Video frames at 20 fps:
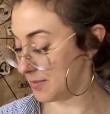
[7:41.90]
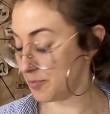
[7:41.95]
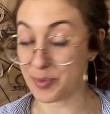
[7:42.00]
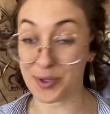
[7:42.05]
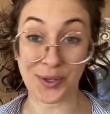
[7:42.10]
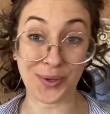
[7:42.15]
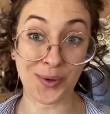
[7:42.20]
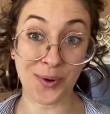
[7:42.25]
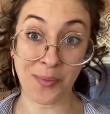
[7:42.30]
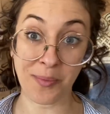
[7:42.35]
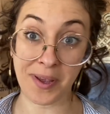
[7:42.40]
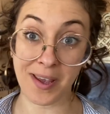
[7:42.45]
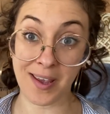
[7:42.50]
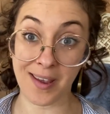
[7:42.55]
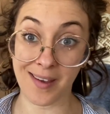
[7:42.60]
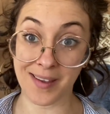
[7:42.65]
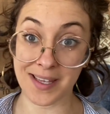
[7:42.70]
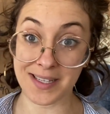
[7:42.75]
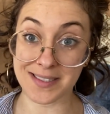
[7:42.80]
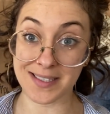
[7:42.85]
you know
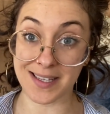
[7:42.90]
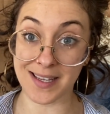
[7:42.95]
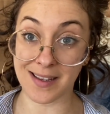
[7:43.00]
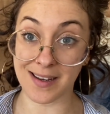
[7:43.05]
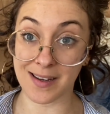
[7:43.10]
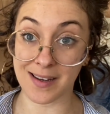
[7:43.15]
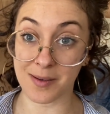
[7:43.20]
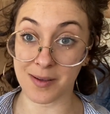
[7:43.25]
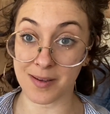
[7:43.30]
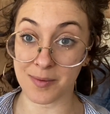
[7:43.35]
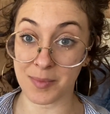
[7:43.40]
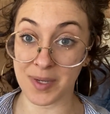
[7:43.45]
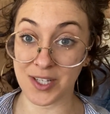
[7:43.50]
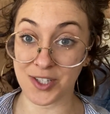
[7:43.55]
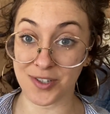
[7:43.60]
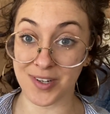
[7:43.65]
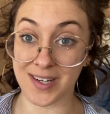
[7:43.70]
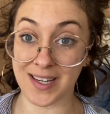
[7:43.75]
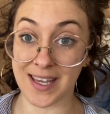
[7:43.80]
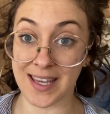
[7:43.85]
me, I like to get a
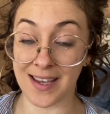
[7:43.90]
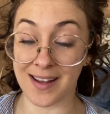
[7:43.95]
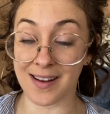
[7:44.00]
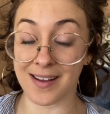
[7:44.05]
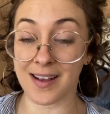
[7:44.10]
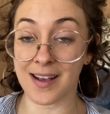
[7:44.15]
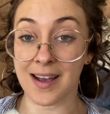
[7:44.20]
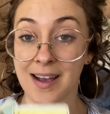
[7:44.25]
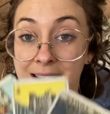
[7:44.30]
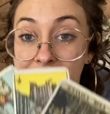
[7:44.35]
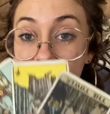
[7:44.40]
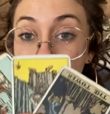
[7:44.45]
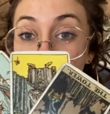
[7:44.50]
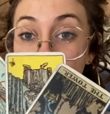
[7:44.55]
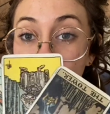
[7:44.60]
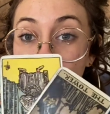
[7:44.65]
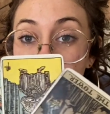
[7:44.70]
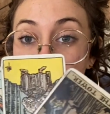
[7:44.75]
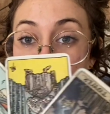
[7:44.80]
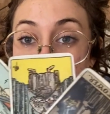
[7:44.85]
major arcana card.
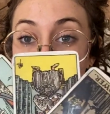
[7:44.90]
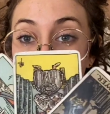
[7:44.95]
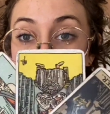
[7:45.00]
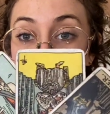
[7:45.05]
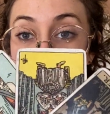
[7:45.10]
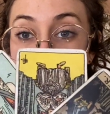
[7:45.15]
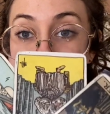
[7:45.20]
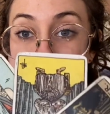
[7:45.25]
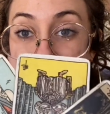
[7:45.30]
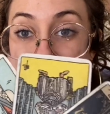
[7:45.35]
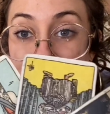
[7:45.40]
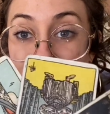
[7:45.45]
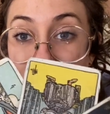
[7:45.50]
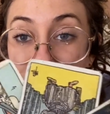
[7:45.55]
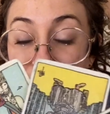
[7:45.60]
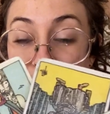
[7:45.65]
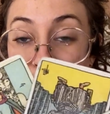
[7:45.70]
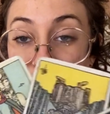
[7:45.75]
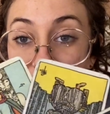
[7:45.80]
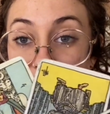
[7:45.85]

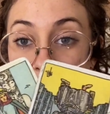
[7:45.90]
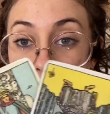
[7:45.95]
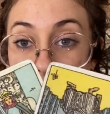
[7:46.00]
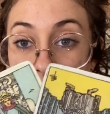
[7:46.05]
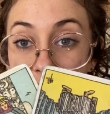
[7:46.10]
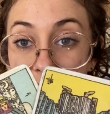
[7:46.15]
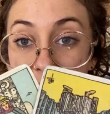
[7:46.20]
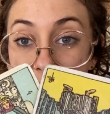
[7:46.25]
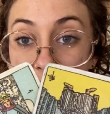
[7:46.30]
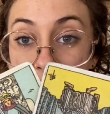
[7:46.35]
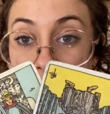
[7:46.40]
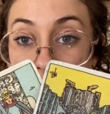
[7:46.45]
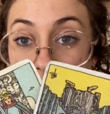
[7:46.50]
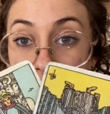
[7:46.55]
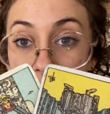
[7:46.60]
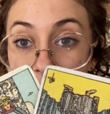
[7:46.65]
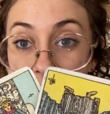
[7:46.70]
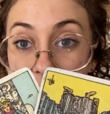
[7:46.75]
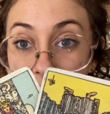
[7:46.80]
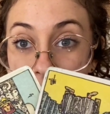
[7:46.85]
So
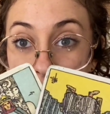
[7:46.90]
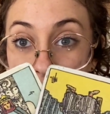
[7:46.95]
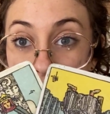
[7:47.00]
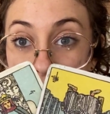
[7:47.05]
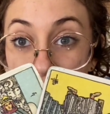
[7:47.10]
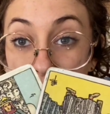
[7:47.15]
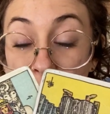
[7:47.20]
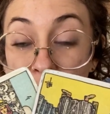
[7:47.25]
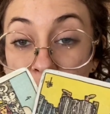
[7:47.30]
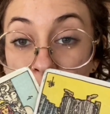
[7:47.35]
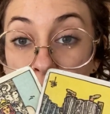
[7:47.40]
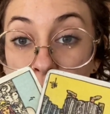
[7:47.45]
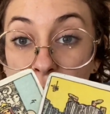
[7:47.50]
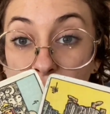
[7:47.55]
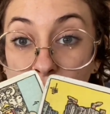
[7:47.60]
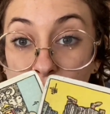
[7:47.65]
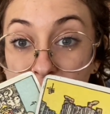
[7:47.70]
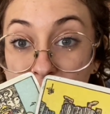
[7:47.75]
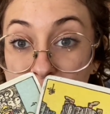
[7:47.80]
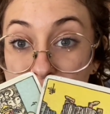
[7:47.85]
you
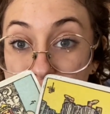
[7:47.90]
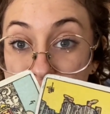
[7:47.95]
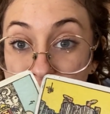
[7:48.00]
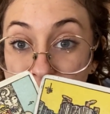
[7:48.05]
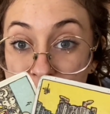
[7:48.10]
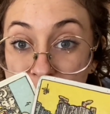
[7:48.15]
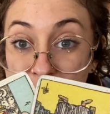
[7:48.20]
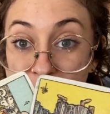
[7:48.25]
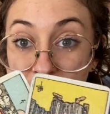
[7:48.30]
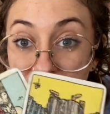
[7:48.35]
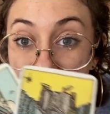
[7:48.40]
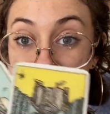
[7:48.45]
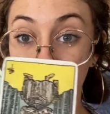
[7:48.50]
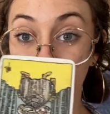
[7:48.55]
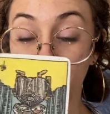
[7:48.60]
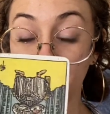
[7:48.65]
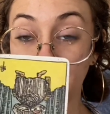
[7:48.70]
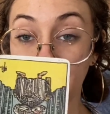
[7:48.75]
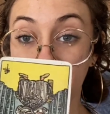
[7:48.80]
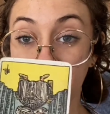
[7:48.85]
know that your soul's meant to
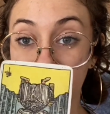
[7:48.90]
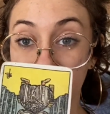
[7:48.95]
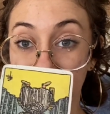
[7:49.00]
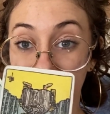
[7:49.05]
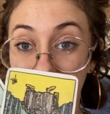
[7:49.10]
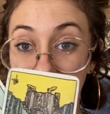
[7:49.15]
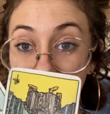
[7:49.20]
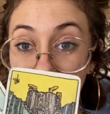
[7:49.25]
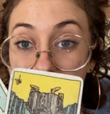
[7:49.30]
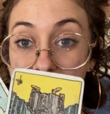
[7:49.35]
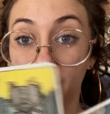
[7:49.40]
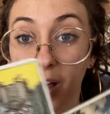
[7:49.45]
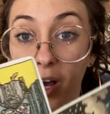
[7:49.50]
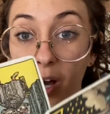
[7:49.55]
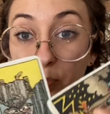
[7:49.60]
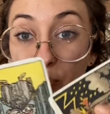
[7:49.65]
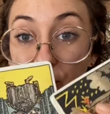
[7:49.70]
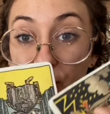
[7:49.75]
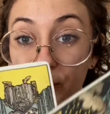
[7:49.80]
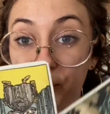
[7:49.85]
be here.
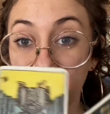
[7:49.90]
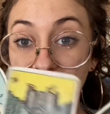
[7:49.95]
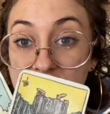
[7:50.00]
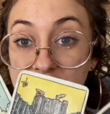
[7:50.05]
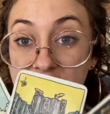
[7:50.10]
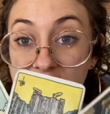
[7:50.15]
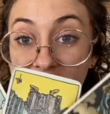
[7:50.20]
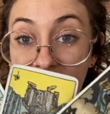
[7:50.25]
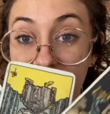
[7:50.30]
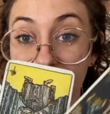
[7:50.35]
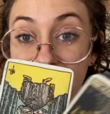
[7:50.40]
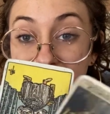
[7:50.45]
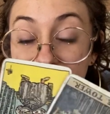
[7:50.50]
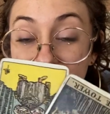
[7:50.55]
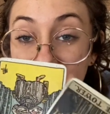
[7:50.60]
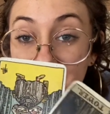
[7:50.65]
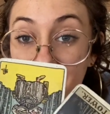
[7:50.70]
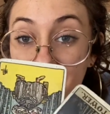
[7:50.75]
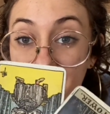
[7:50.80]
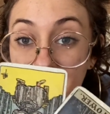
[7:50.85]
Appreciate the
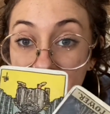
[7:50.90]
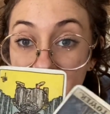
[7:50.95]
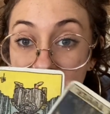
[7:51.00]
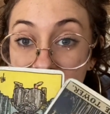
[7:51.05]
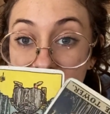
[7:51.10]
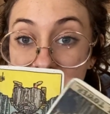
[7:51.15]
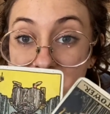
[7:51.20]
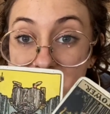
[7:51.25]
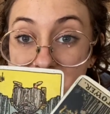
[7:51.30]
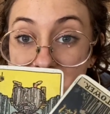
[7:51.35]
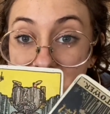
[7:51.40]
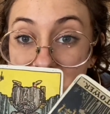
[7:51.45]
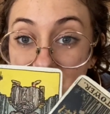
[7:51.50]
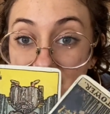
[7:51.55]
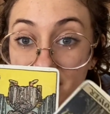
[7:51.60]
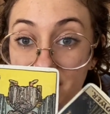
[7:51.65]
little things.